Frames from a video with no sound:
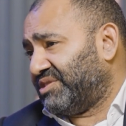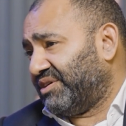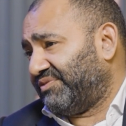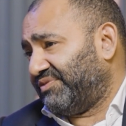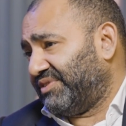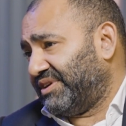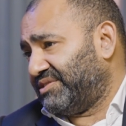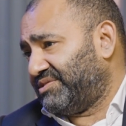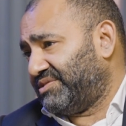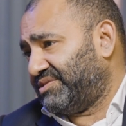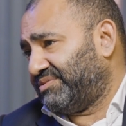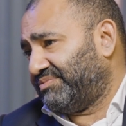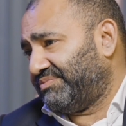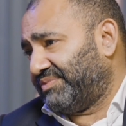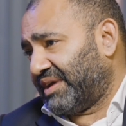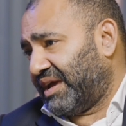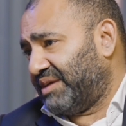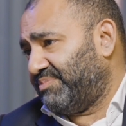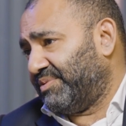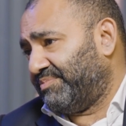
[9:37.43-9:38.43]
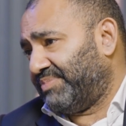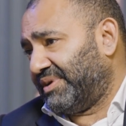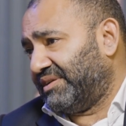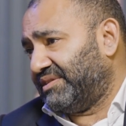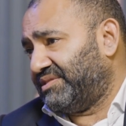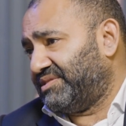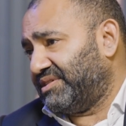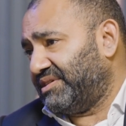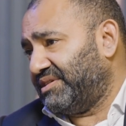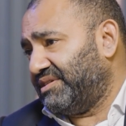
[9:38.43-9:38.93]
office
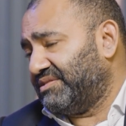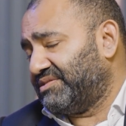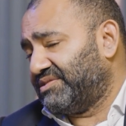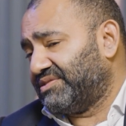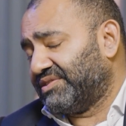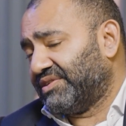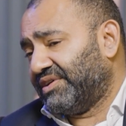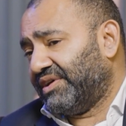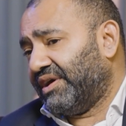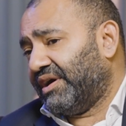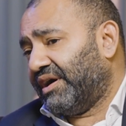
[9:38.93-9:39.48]
capabilities